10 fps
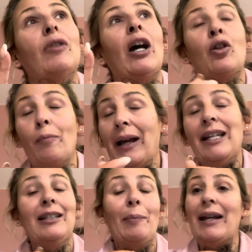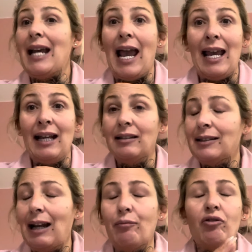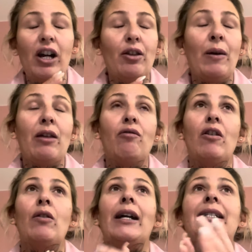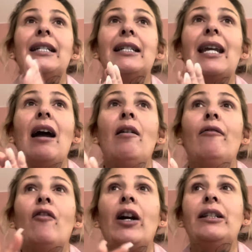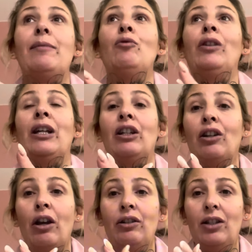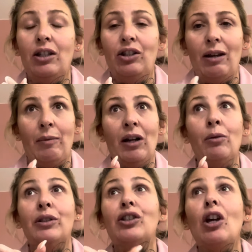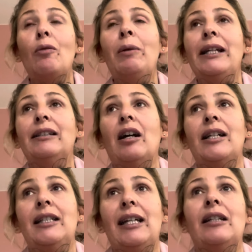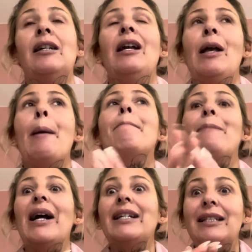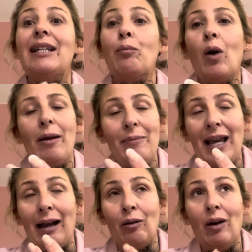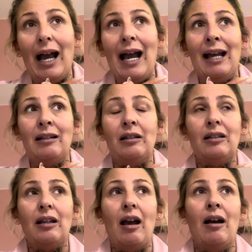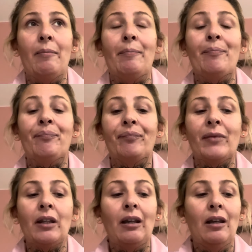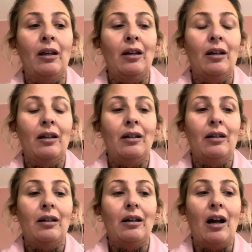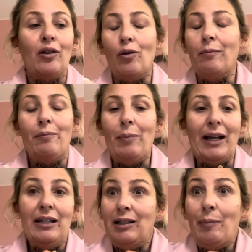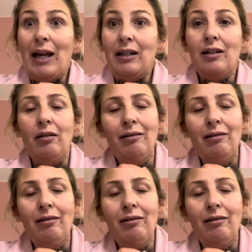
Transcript: I got back into bed at 8 and slept right the way through. I did get up Friday morning and go to the gym, and I was so pleased that I did. But it did wipe me out, and I got back into bed.